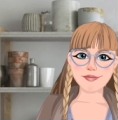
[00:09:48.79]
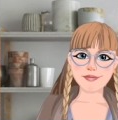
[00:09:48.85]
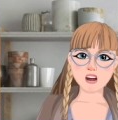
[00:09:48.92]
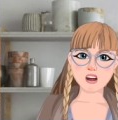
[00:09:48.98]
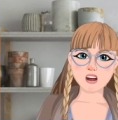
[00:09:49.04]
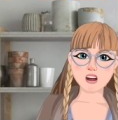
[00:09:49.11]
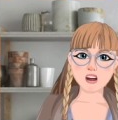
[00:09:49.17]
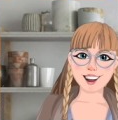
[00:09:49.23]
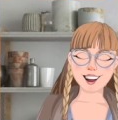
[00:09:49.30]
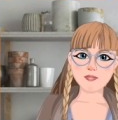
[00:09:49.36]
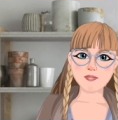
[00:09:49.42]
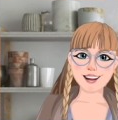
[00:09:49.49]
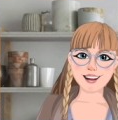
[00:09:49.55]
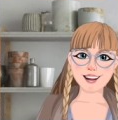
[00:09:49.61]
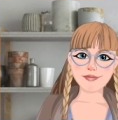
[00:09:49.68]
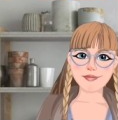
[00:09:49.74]
I've
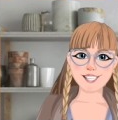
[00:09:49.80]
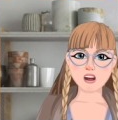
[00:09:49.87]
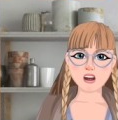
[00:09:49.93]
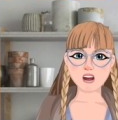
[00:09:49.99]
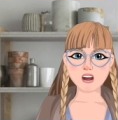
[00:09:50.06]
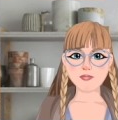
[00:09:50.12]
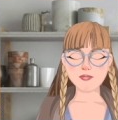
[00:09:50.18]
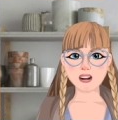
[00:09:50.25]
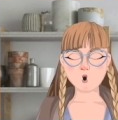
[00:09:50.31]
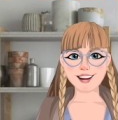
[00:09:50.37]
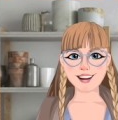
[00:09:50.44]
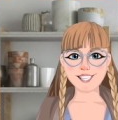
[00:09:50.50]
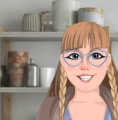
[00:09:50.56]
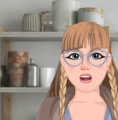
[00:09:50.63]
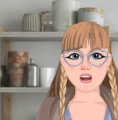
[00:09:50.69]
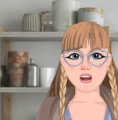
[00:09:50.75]
made a couple
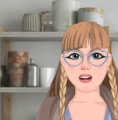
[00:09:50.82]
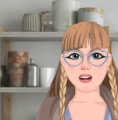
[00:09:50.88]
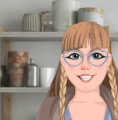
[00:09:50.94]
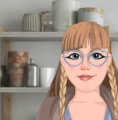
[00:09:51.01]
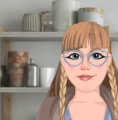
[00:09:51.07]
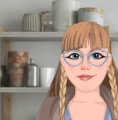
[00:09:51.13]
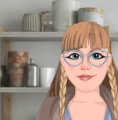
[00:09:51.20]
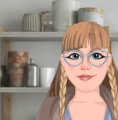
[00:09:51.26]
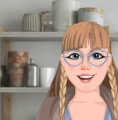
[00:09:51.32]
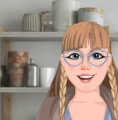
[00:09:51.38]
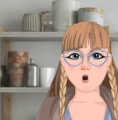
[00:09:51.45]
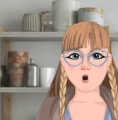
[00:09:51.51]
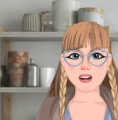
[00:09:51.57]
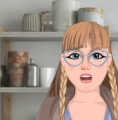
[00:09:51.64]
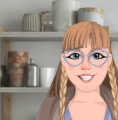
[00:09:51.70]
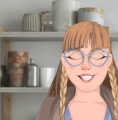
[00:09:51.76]
myself,
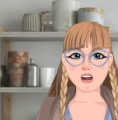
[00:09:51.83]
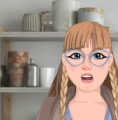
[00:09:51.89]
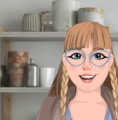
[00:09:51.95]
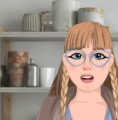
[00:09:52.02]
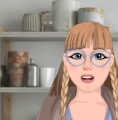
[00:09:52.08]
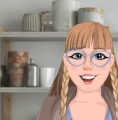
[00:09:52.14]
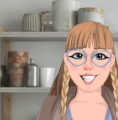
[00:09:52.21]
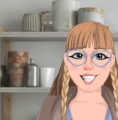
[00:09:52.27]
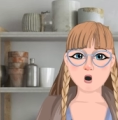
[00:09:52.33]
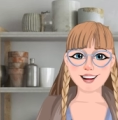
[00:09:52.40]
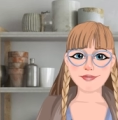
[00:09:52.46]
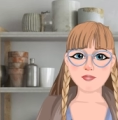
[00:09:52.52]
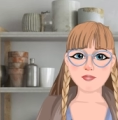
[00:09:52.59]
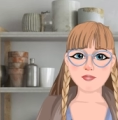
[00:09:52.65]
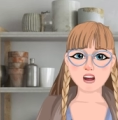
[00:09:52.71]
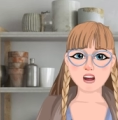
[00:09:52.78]
not with any like
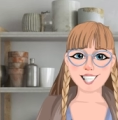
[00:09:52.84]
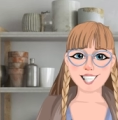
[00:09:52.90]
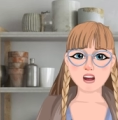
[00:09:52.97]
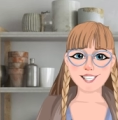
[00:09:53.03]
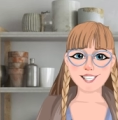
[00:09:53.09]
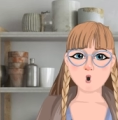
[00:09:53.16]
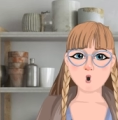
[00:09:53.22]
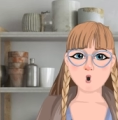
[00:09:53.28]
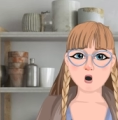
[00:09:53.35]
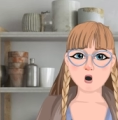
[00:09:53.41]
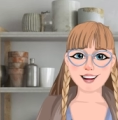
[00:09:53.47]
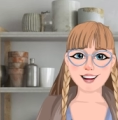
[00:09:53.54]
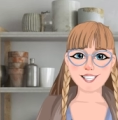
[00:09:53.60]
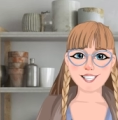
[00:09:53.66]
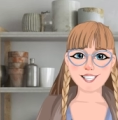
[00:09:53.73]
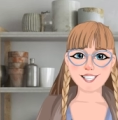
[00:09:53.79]
real traditional
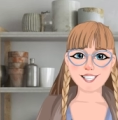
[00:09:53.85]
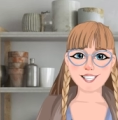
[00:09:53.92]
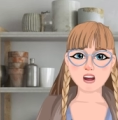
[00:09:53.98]
grapes.